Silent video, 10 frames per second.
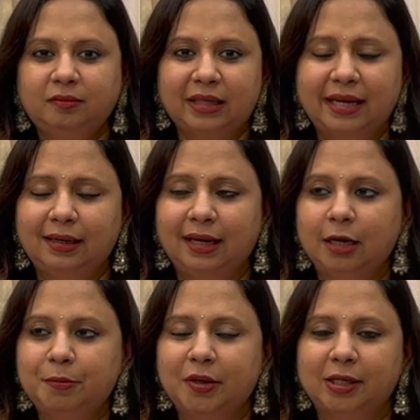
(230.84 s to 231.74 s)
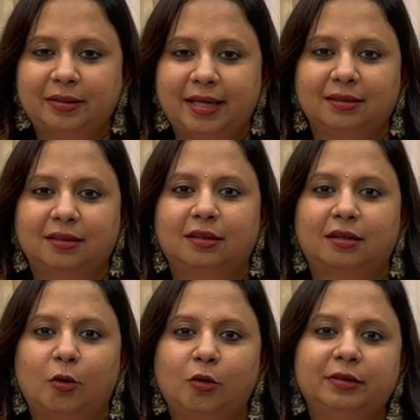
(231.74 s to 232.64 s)
It will help you attract the
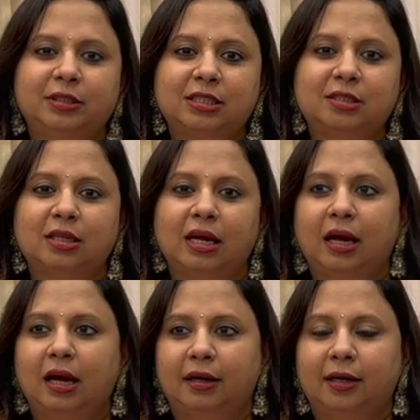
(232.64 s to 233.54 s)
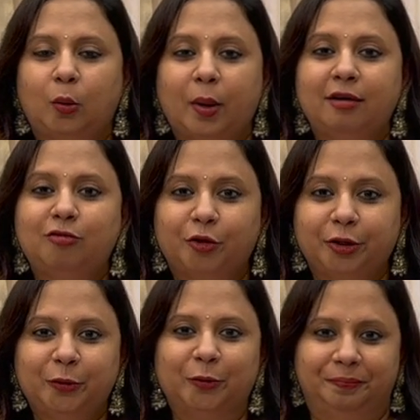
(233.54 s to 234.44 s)
crowd which is required for
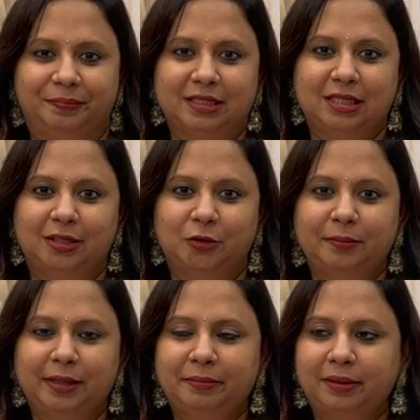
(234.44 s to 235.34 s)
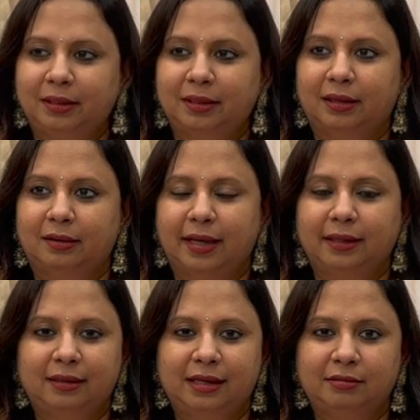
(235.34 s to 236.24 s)
you. See, you may be
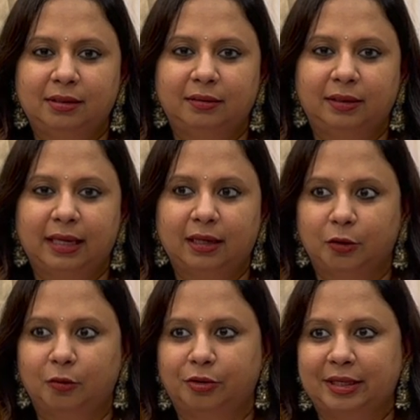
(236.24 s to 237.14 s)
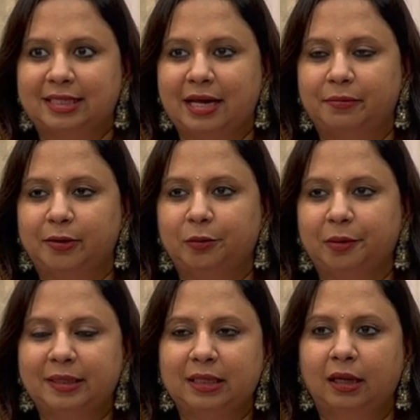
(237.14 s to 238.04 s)
at a level, like, you know, for example, you may
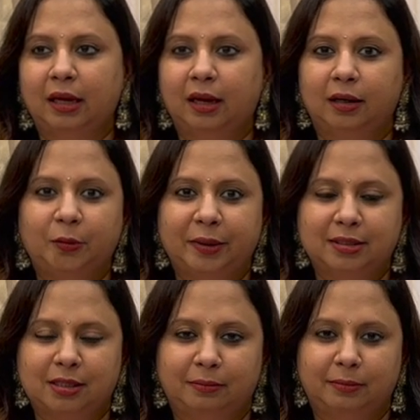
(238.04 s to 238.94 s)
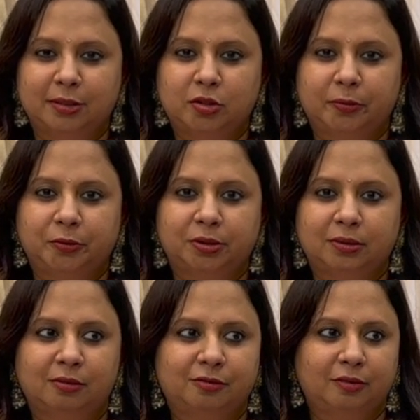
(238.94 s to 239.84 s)
be doing some distribution of